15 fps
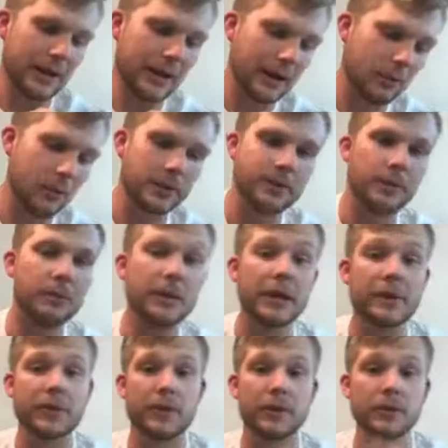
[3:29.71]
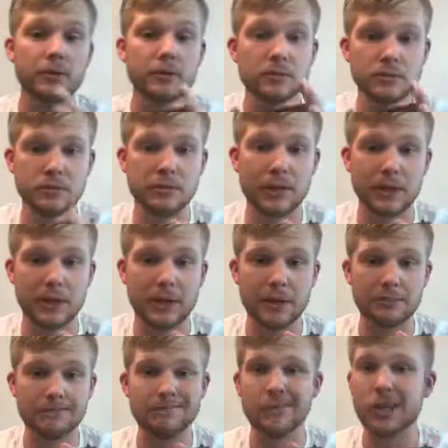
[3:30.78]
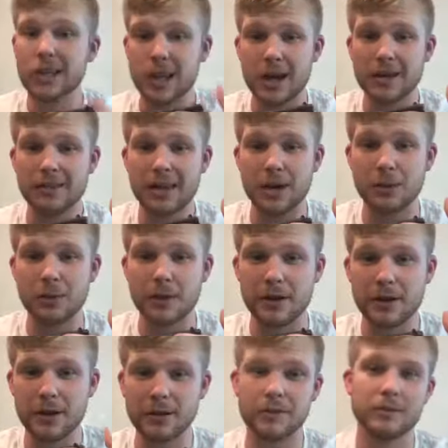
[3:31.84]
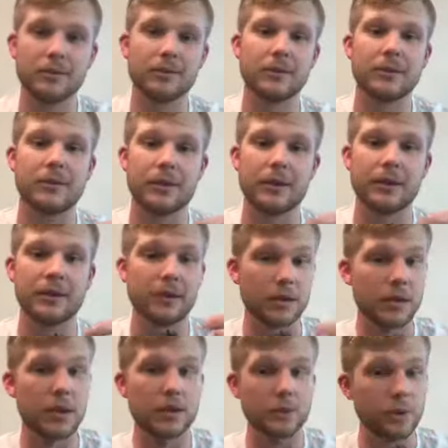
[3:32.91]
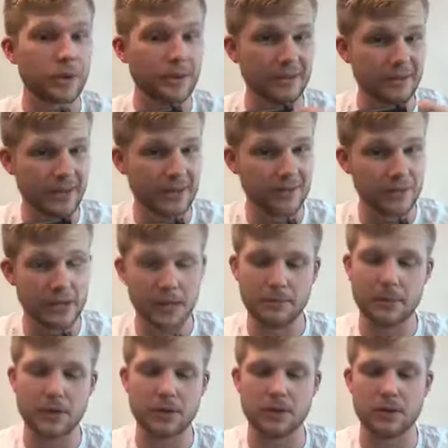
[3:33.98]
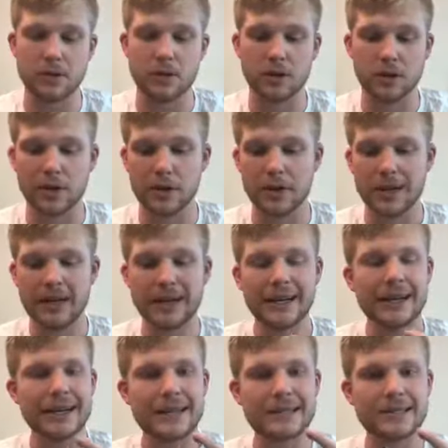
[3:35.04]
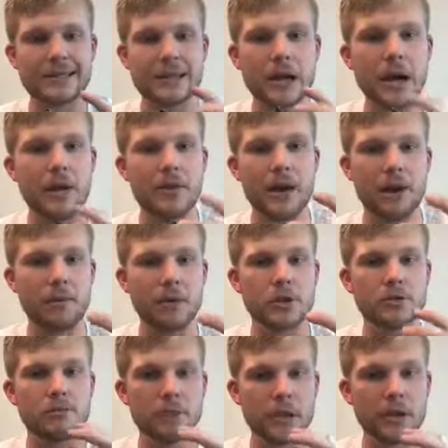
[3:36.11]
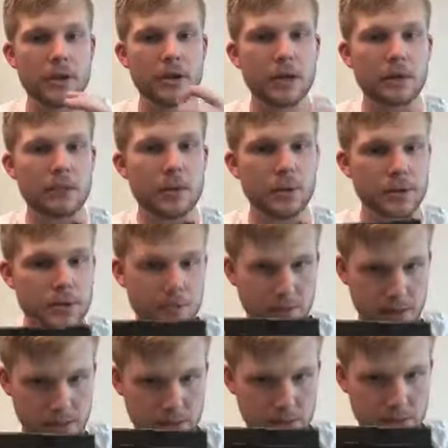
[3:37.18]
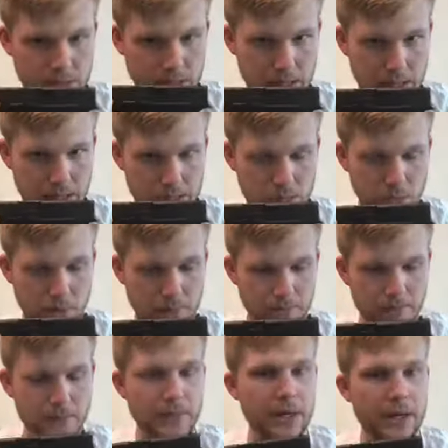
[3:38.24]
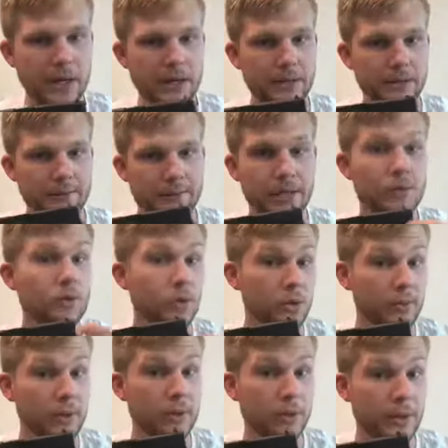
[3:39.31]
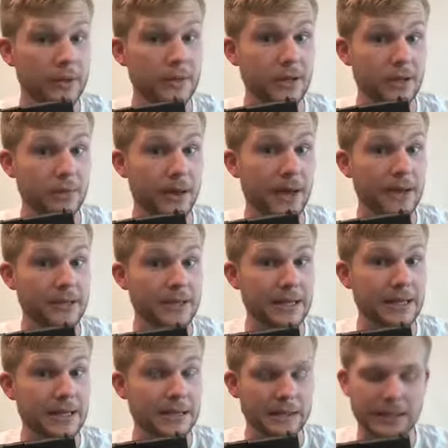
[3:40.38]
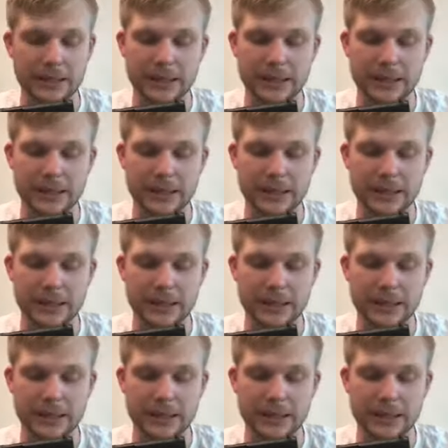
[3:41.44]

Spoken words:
And with some of the other Glocks out there, with the Glock 26 that I'd mentioned earlier, it's not that much bigger in most dimensions than this one. It does hold about twice the capacity,